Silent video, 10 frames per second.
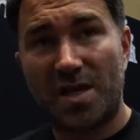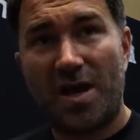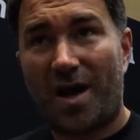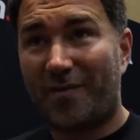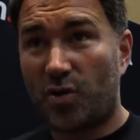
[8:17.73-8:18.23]

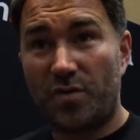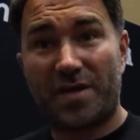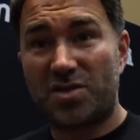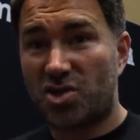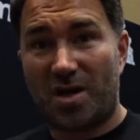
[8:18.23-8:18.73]
I do
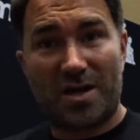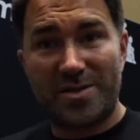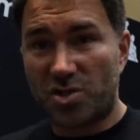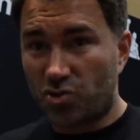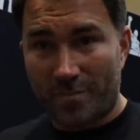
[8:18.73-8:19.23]
think Charlo
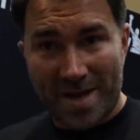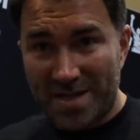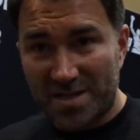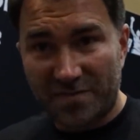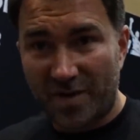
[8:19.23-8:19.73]
is a
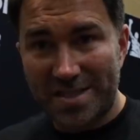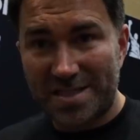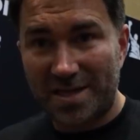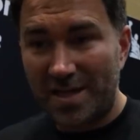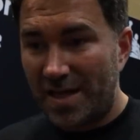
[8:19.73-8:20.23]
tremendous
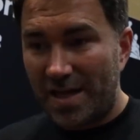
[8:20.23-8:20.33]
fighter.